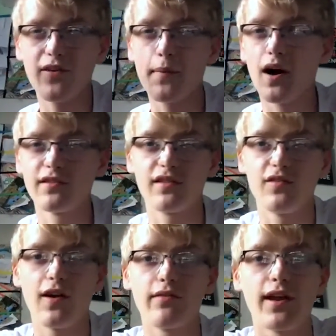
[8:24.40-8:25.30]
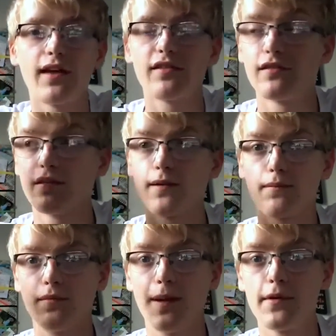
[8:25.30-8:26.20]
having a party around here, so it's like
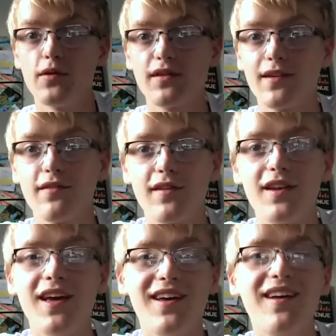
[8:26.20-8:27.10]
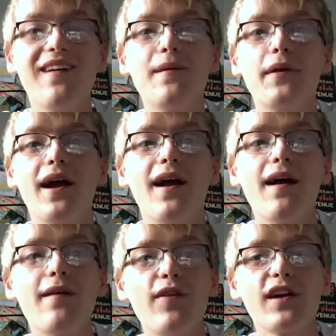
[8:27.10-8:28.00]
loud music and everything. But yeah,
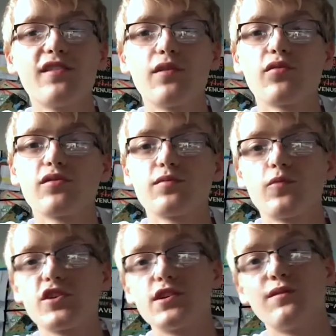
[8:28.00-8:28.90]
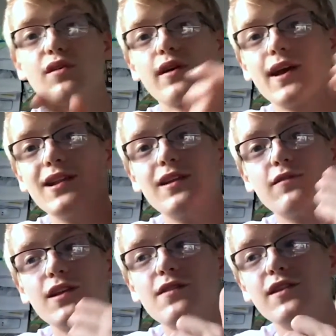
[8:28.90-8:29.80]
thank you so much for watching the vlog.
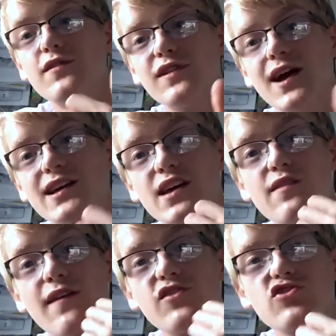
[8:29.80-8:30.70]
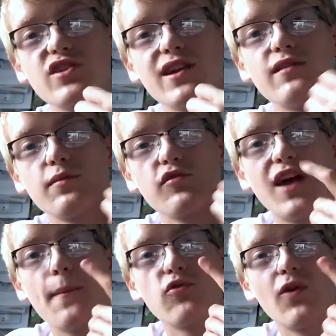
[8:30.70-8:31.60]
Leave a like if you have enjoyed it,
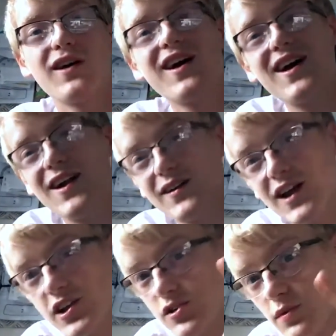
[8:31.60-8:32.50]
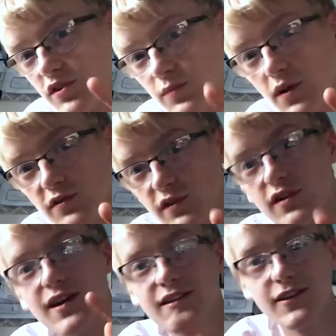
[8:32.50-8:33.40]
subscribe as well, and I'll catch you on tomorrow's vlog
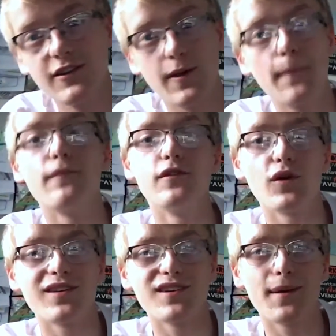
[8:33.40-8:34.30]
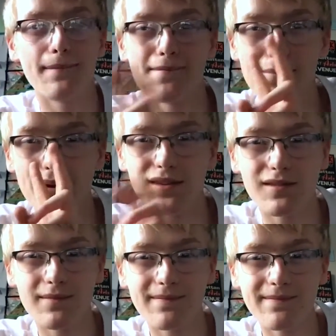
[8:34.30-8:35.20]
at 6 p.m. UK time. Peace.